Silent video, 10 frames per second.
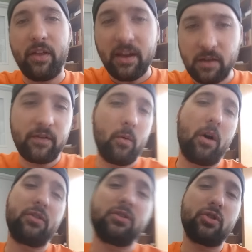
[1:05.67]
Thank you for
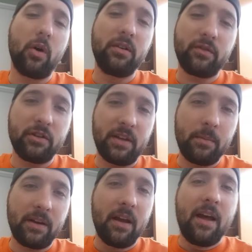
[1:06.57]
watching Sean's View
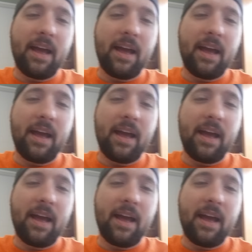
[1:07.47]
Entertainment.